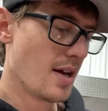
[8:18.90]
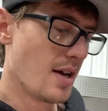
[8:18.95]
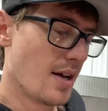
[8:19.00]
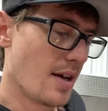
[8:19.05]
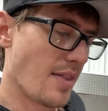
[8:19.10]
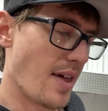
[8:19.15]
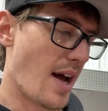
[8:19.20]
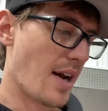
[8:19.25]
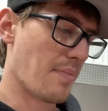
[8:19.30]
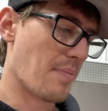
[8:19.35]

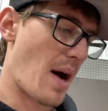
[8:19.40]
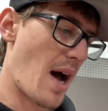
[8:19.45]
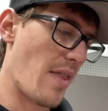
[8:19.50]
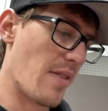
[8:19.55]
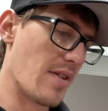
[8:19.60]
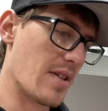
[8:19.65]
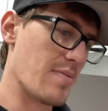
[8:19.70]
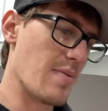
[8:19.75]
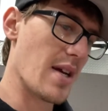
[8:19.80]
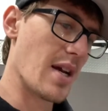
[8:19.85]
that
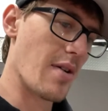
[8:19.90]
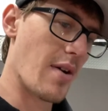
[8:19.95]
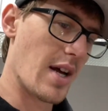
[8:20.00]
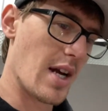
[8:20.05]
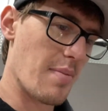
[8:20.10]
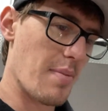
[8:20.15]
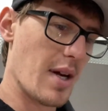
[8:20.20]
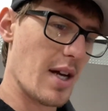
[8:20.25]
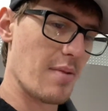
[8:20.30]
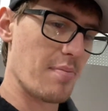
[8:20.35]
bothers me quite
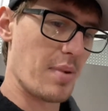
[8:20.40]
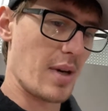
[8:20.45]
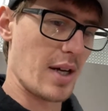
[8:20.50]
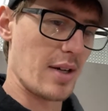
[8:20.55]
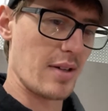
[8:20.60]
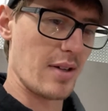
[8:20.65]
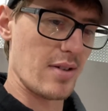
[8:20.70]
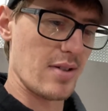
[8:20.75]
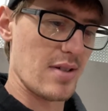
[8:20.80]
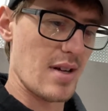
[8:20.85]
a bit,
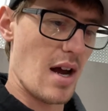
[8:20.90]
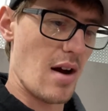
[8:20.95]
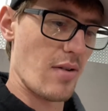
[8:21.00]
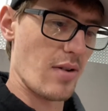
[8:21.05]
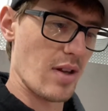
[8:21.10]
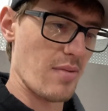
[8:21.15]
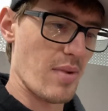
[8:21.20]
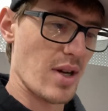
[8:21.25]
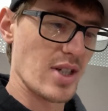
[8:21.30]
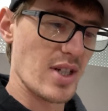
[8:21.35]
but there's not
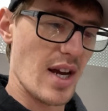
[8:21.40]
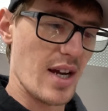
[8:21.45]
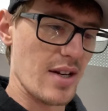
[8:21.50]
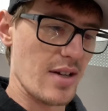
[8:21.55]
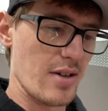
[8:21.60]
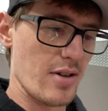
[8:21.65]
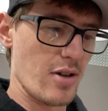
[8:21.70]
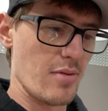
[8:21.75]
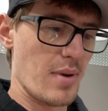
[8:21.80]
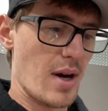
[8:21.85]
really much I can
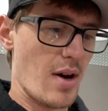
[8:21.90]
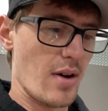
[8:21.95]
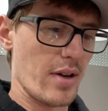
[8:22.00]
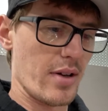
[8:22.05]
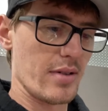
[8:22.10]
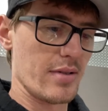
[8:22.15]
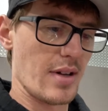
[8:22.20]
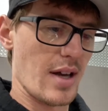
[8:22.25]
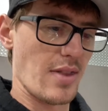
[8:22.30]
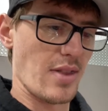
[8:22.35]
do about
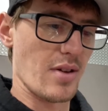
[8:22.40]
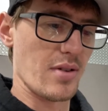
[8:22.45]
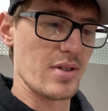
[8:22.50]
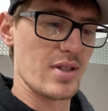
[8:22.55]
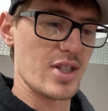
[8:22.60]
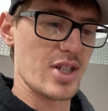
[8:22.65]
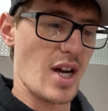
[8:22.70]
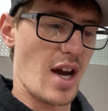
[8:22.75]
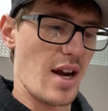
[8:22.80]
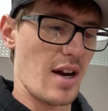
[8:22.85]
it. And those
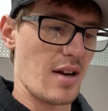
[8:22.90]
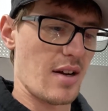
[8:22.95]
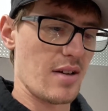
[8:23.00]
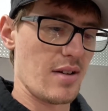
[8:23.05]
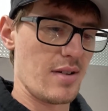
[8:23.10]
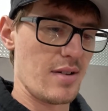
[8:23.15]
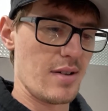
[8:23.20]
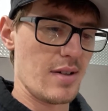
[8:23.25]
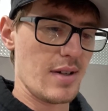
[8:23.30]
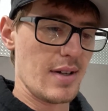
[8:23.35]
China
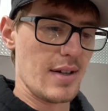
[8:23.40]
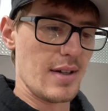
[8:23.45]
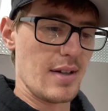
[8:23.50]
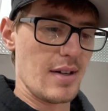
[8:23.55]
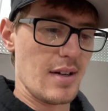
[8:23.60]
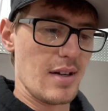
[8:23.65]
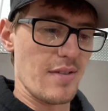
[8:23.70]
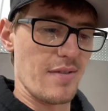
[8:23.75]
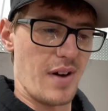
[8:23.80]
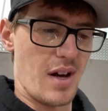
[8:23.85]

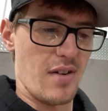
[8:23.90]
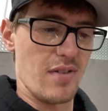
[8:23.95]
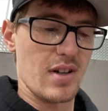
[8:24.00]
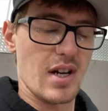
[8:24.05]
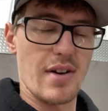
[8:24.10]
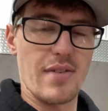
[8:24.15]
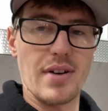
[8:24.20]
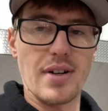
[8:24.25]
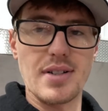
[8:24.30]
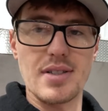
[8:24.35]
valve
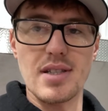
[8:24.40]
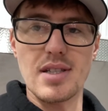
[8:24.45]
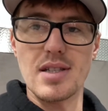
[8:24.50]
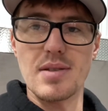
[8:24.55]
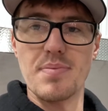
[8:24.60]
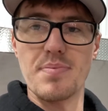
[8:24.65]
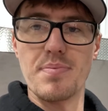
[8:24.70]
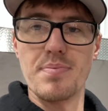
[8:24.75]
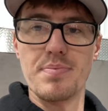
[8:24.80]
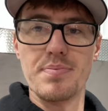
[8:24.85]
covers
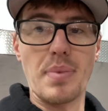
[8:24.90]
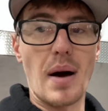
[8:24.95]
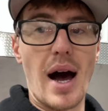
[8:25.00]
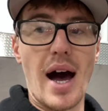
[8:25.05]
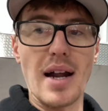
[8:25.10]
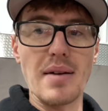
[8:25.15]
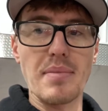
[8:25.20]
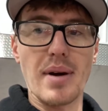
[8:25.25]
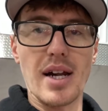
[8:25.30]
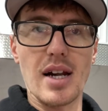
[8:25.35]
is
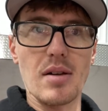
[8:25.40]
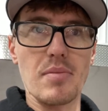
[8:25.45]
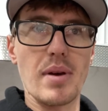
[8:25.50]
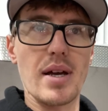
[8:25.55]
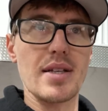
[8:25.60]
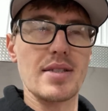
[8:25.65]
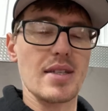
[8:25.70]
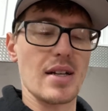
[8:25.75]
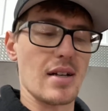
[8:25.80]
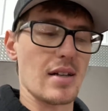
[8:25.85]
pot metal
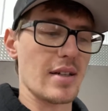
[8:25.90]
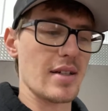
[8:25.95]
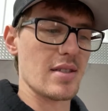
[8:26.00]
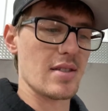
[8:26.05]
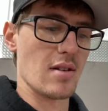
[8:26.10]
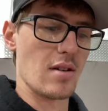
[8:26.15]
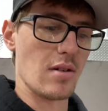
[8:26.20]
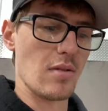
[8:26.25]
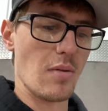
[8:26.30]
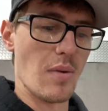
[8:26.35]
basically,
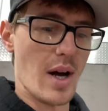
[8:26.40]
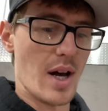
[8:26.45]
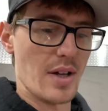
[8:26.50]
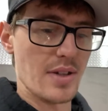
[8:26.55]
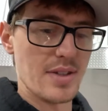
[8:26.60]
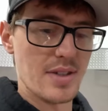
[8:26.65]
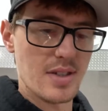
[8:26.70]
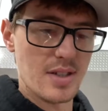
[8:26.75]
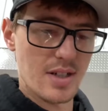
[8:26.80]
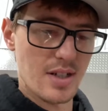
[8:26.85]
so it
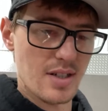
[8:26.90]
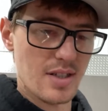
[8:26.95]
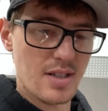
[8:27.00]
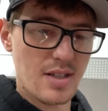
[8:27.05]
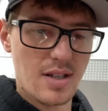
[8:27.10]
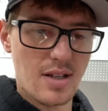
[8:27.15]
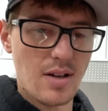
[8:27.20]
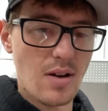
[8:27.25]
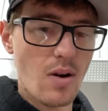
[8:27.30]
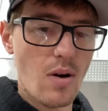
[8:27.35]
welds
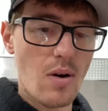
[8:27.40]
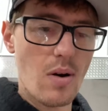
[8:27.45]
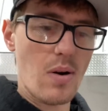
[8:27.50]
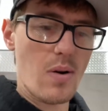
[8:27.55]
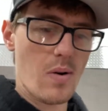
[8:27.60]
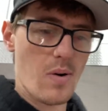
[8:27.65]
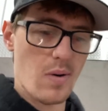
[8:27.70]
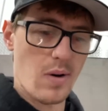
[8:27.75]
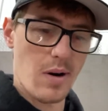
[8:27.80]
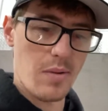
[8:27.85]
just
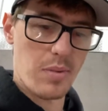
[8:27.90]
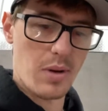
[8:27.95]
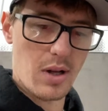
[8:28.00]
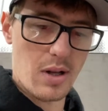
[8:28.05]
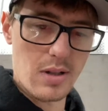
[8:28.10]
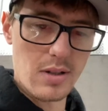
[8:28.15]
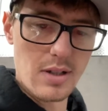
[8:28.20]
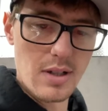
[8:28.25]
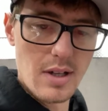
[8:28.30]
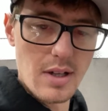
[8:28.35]

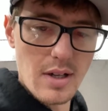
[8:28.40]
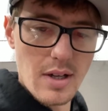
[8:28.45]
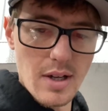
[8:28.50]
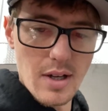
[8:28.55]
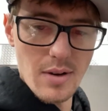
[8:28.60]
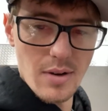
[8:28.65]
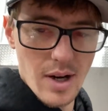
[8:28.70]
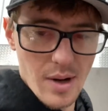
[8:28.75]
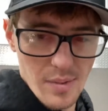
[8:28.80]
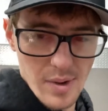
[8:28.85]
horrible.
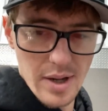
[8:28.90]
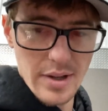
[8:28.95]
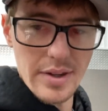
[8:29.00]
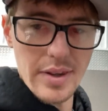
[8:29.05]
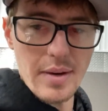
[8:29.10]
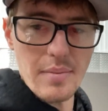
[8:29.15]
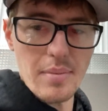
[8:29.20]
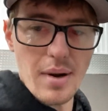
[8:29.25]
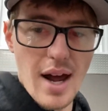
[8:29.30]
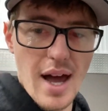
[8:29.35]
When I welded
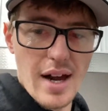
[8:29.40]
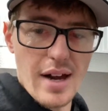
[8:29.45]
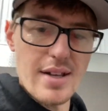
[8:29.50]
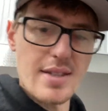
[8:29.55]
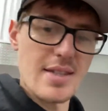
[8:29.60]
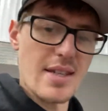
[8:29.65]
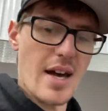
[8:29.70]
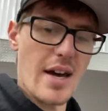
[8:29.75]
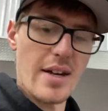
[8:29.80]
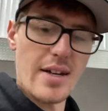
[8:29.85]
them
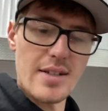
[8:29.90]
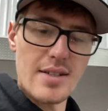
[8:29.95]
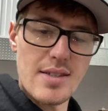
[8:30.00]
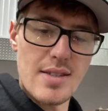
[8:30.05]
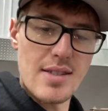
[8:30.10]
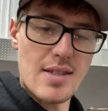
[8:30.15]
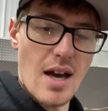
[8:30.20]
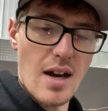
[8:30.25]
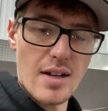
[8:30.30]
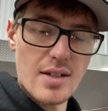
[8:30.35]
brackets on, it
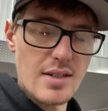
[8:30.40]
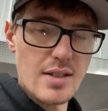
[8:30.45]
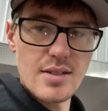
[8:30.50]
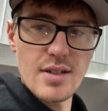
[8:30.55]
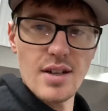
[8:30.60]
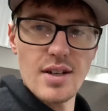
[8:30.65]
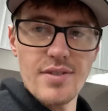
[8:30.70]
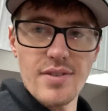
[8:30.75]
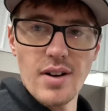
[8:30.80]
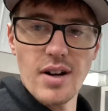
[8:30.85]
sucked,
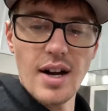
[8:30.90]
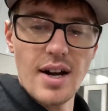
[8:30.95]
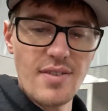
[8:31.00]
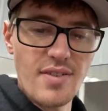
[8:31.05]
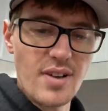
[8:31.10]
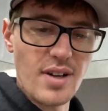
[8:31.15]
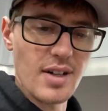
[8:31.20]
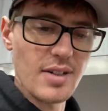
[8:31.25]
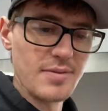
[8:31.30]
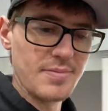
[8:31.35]
took
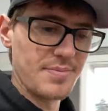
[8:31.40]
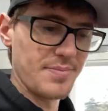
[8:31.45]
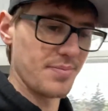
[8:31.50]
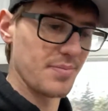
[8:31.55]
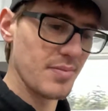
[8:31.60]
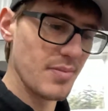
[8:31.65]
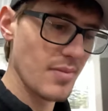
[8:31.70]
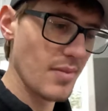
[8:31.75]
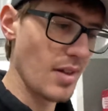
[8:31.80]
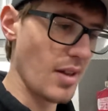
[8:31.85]
forever.
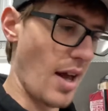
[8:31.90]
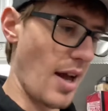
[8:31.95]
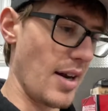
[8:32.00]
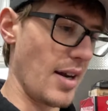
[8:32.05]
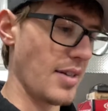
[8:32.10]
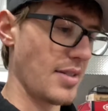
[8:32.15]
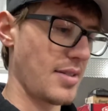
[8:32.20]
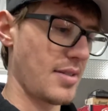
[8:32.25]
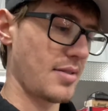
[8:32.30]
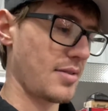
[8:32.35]

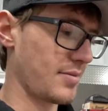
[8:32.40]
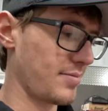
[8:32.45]
It's